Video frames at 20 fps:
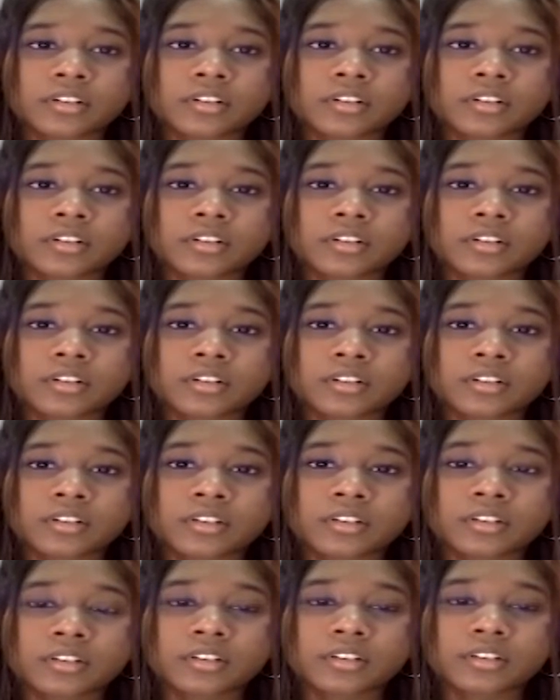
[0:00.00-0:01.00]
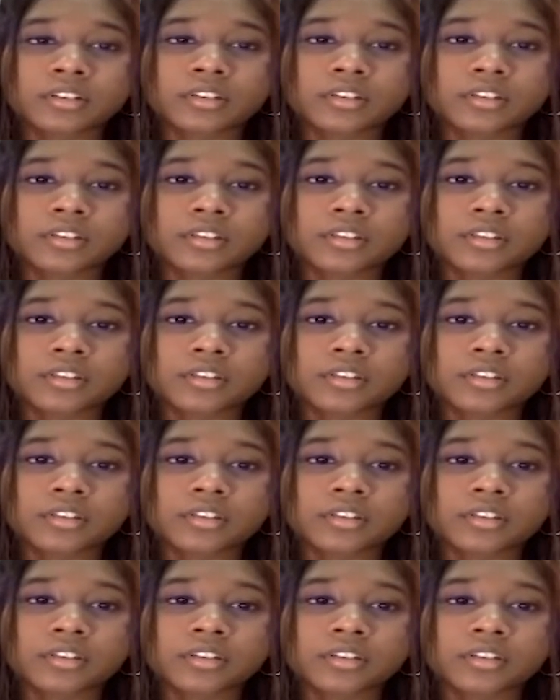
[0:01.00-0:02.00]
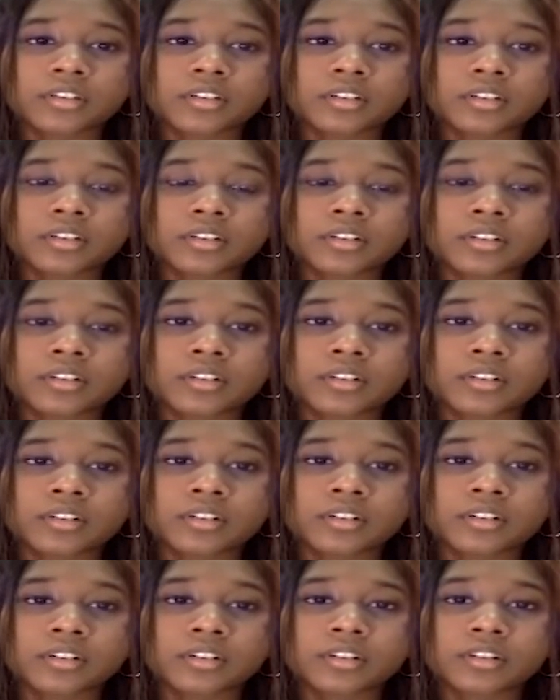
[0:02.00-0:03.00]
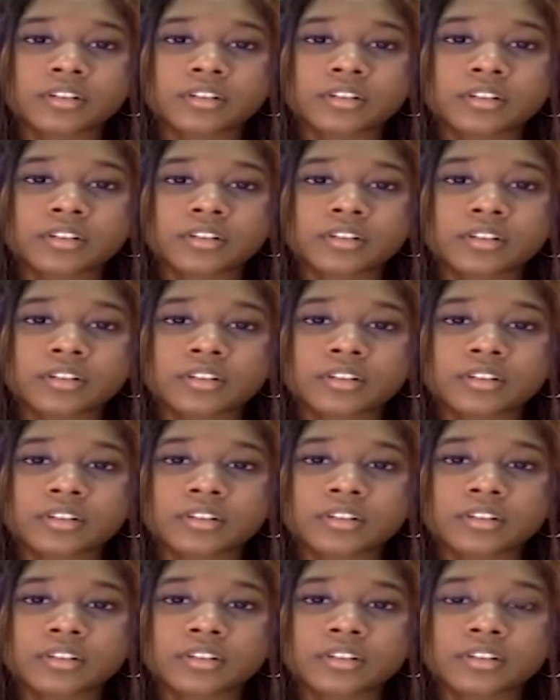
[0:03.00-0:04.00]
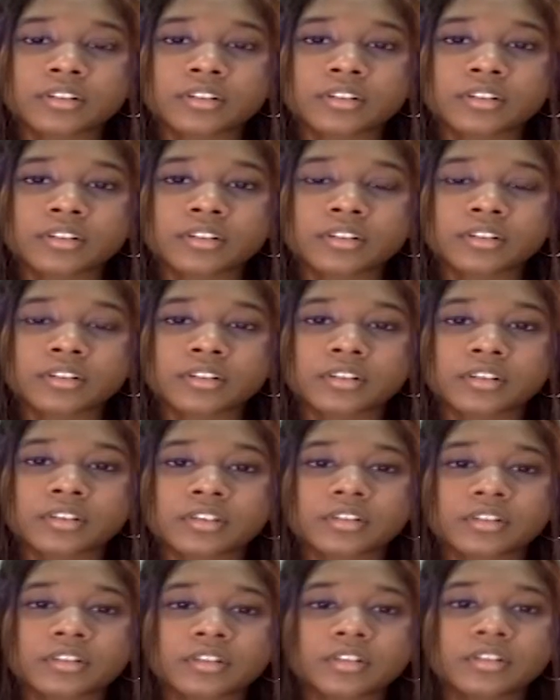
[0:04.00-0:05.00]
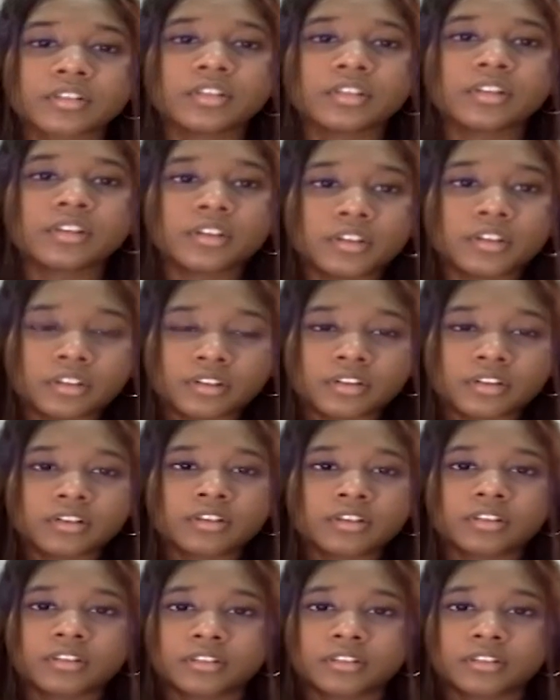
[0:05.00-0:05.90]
(silent)